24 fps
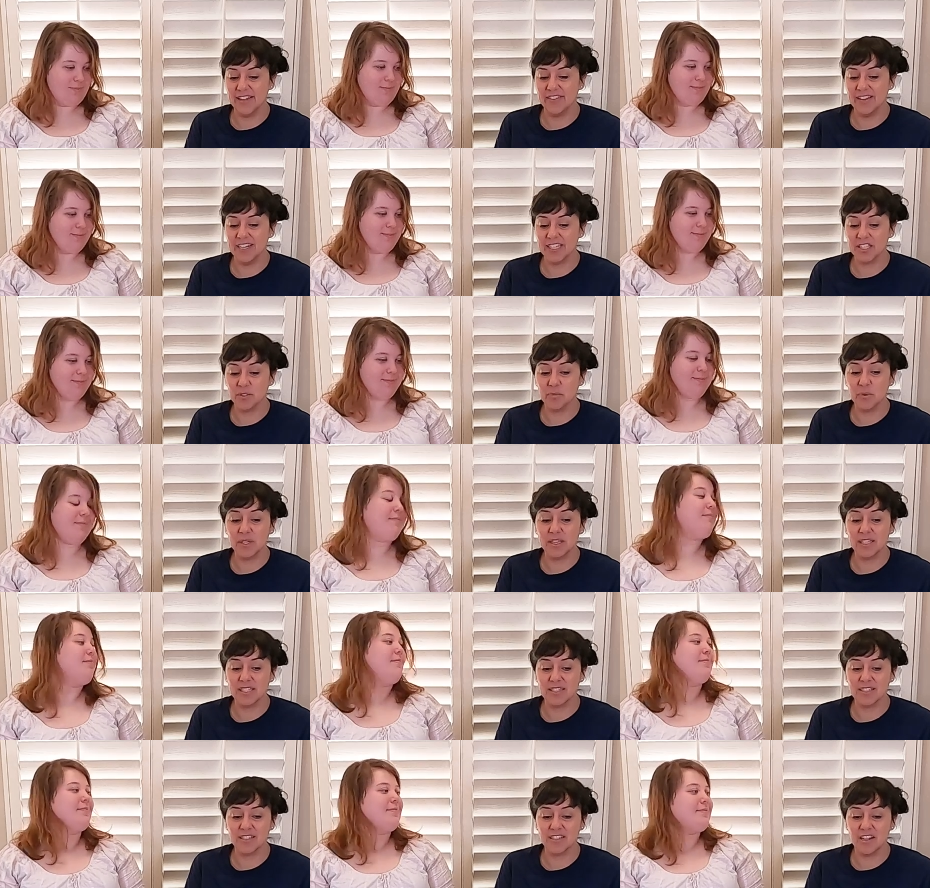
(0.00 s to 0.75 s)
Speaker 1: And that's
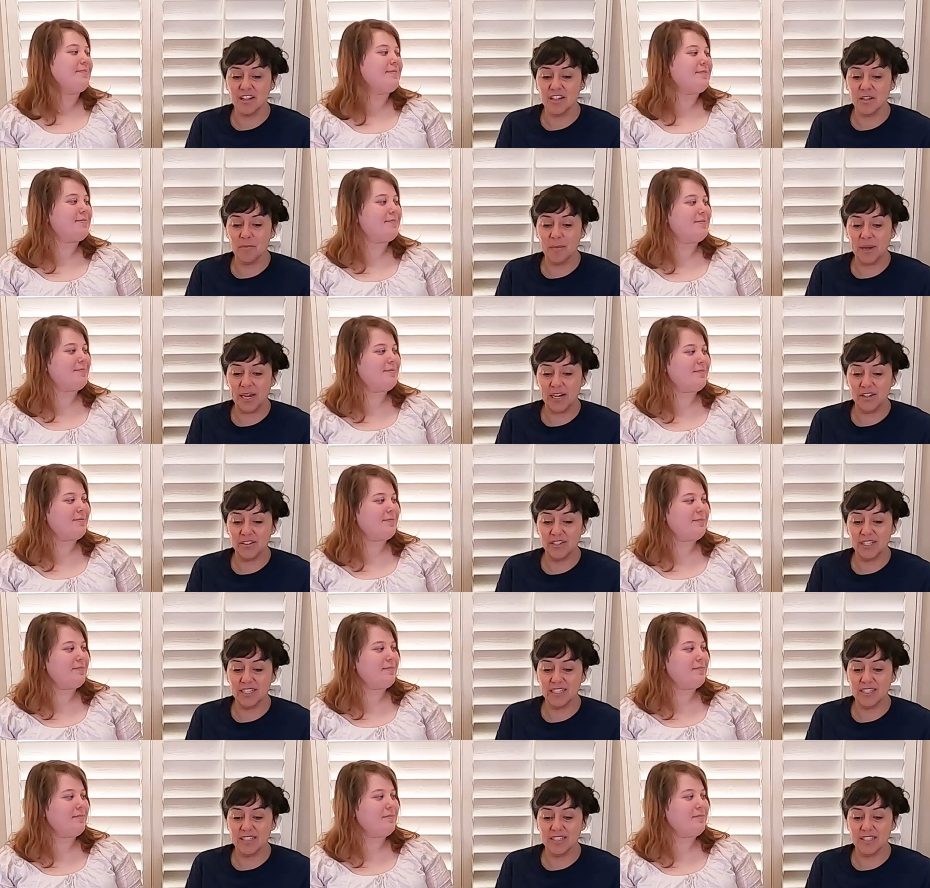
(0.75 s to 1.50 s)
what this is all
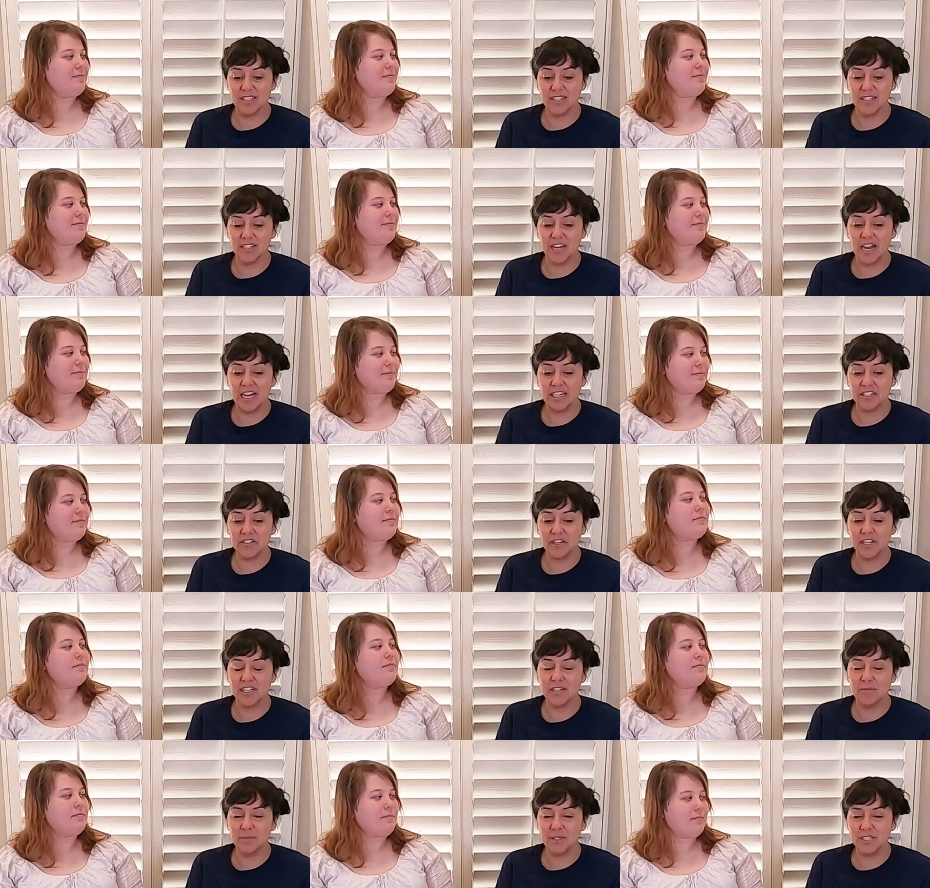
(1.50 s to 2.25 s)
about, is not
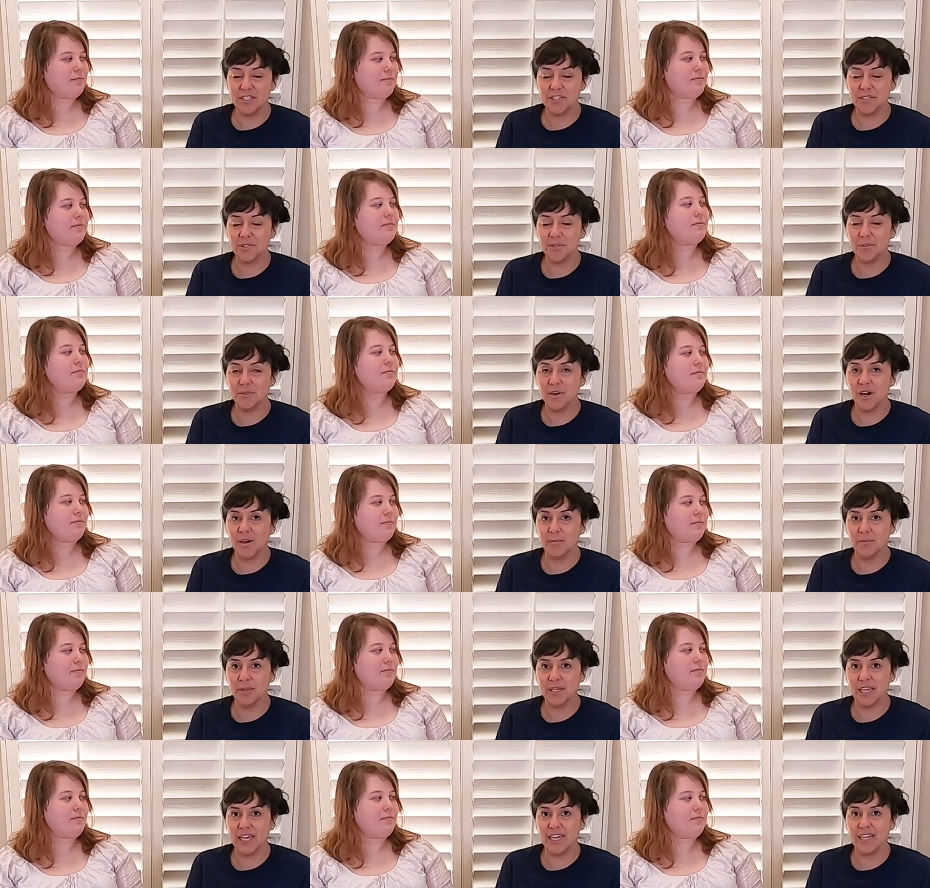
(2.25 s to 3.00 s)
trying to be too
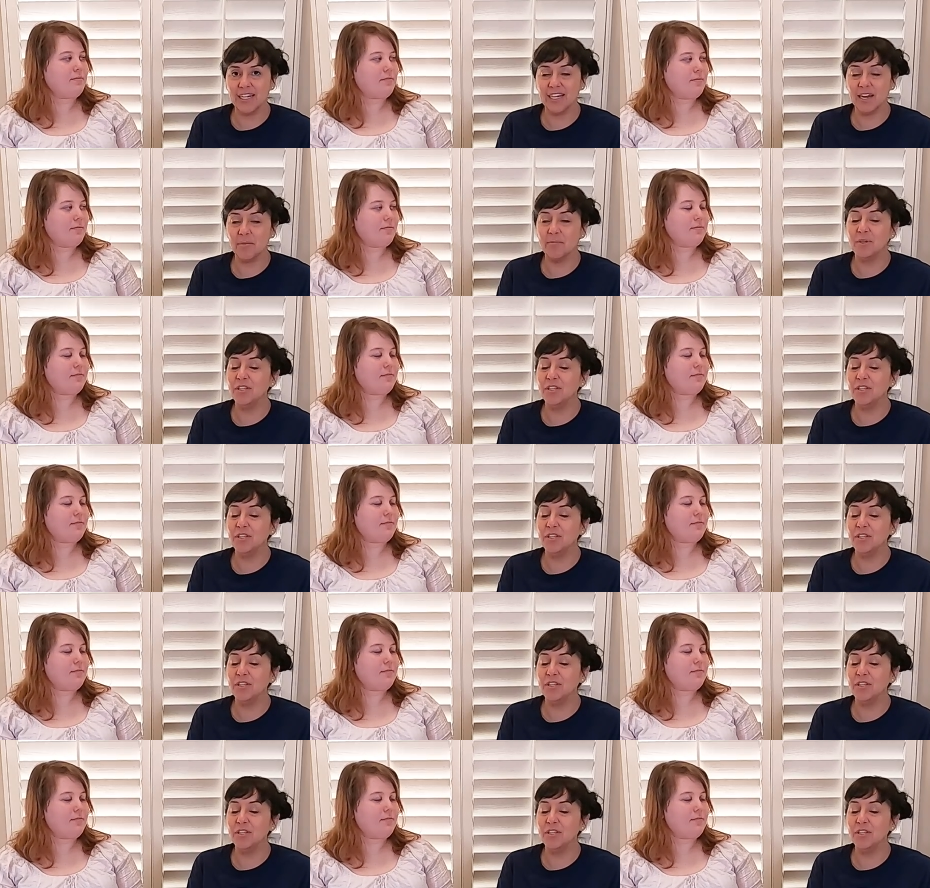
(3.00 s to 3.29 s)
complicated.